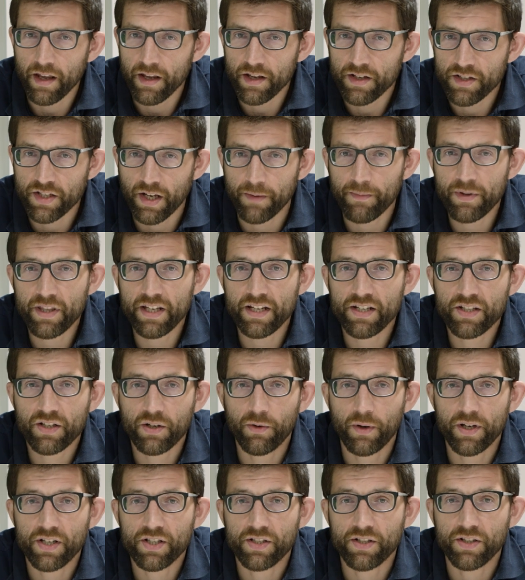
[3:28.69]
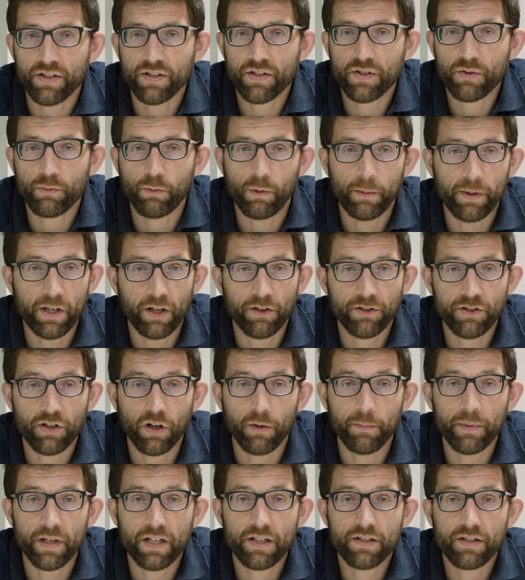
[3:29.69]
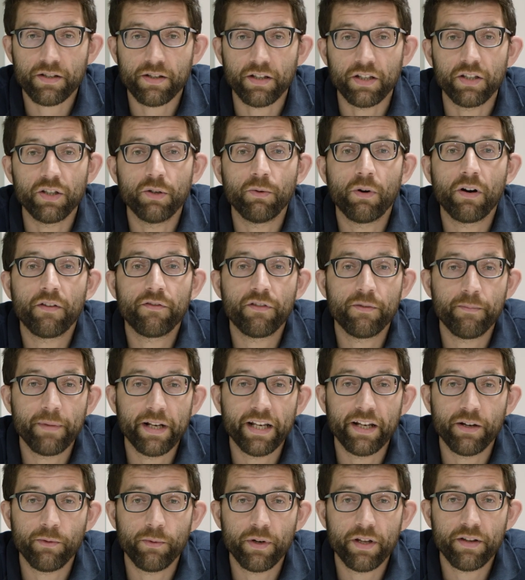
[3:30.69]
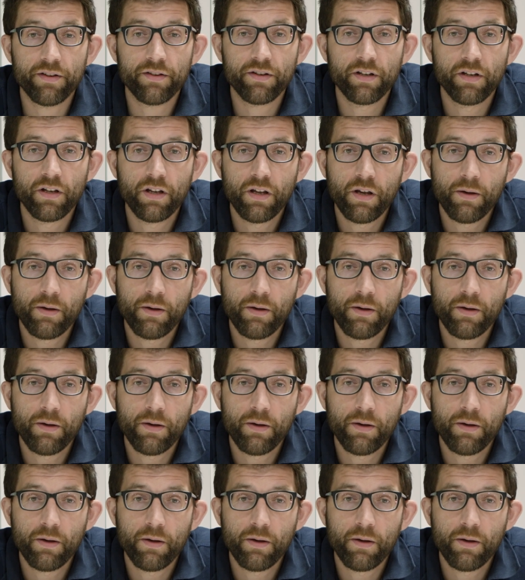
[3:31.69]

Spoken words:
Some of these questions will be on topics that you are familiar with,